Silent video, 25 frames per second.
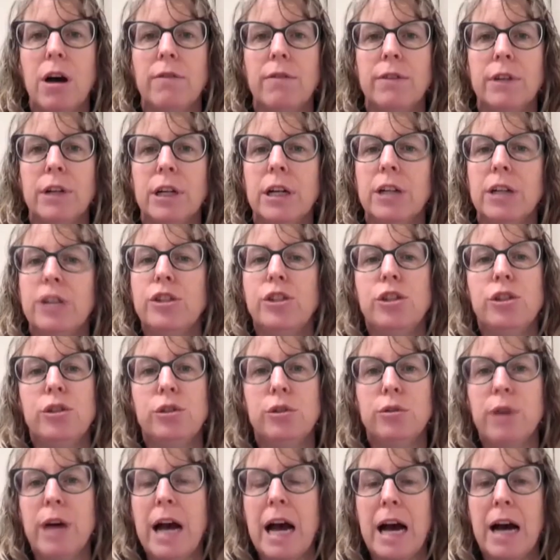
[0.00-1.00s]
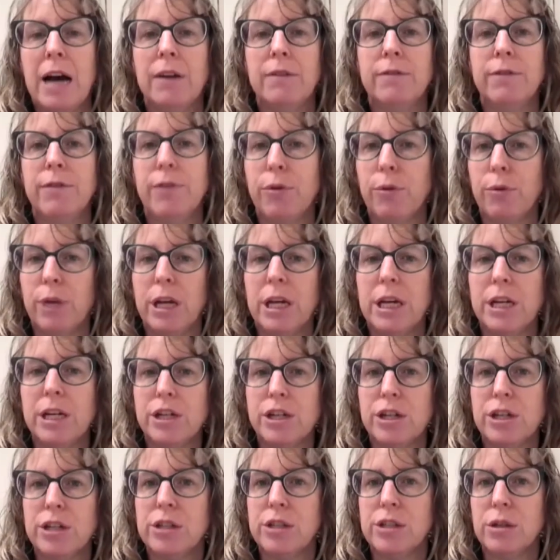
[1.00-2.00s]
cover, do you have three
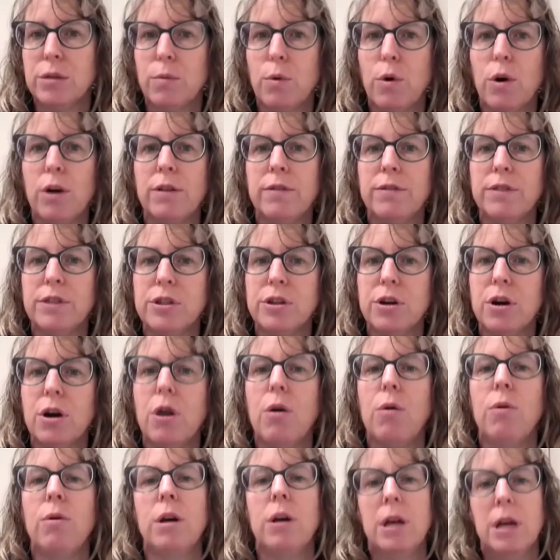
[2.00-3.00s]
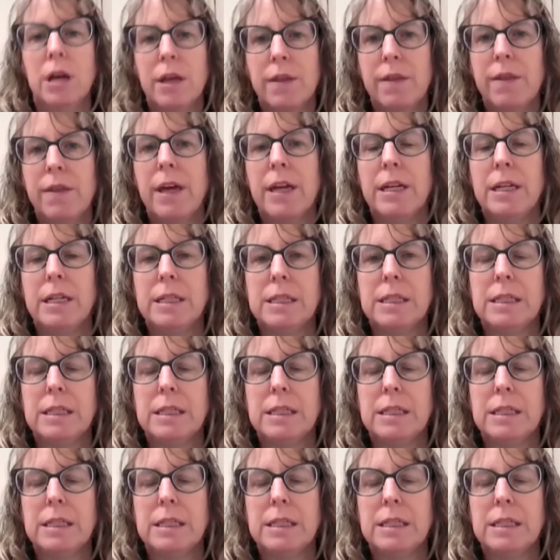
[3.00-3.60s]
inches or more of snow? Then